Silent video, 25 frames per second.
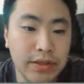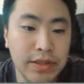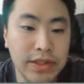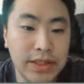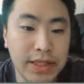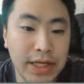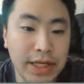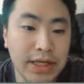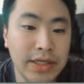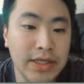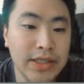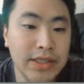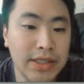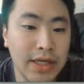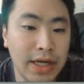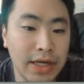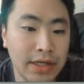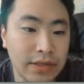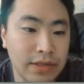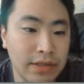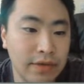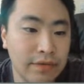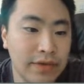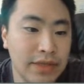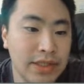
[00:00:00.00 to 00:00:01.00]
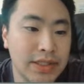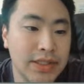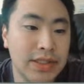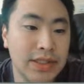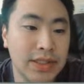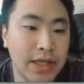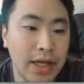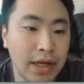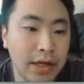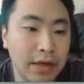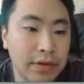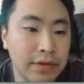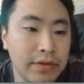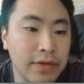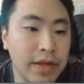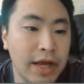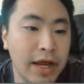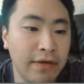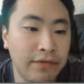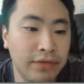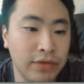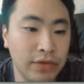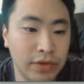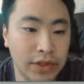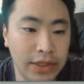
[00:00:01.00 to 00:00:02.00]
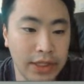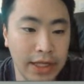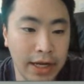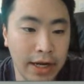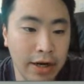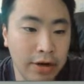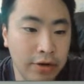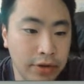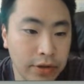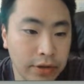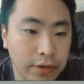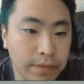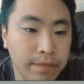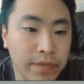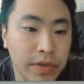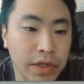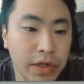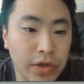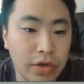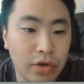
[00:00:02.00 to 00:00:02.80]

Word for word: the data status of this set after the error,